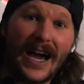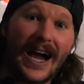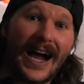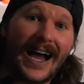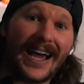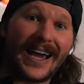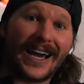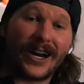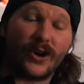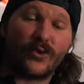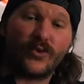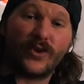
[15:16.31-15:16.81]

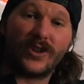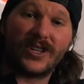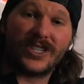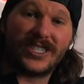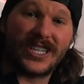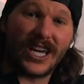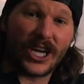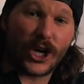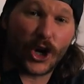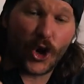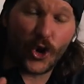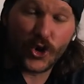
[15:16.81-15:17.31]
I got a real
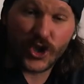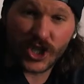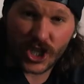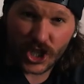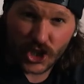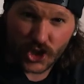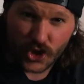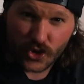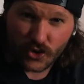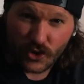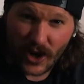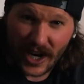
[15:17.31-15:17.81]
estate coaching
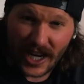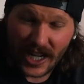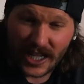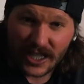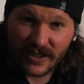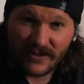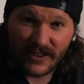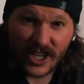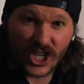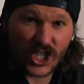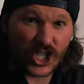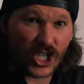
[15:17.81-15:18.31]
and training
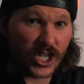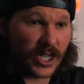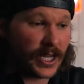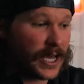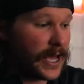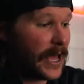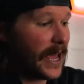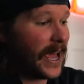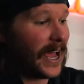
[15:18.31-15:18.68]
division,